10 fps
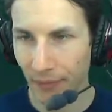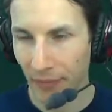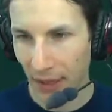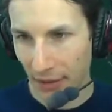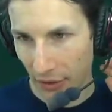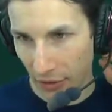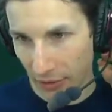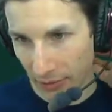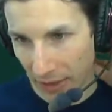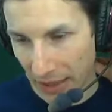Yeah,
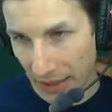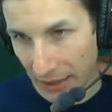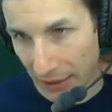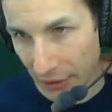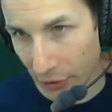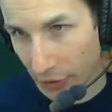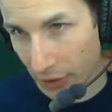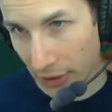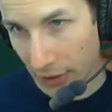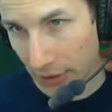on my
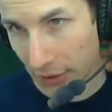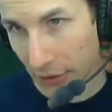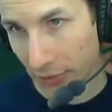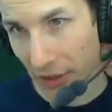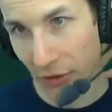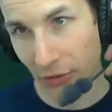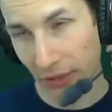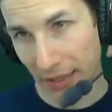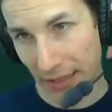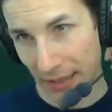local
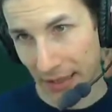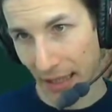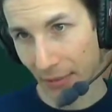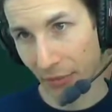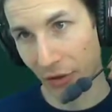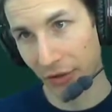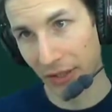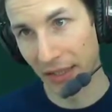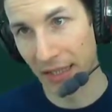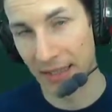instance, I'm logged
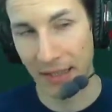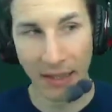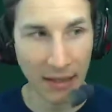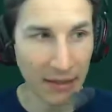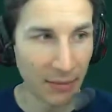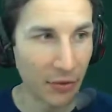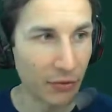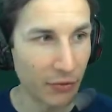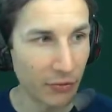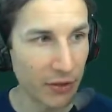in as the demo
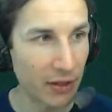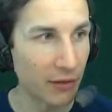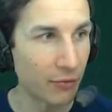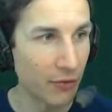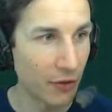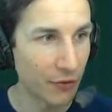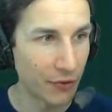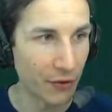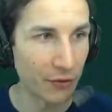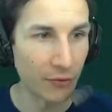user who's
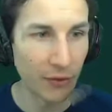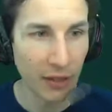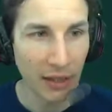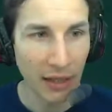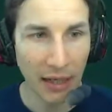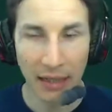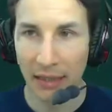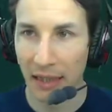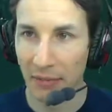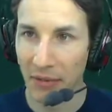also an
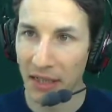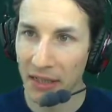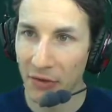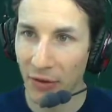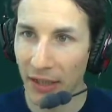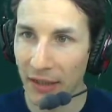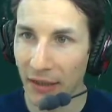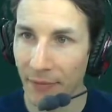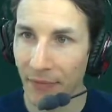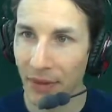administrator,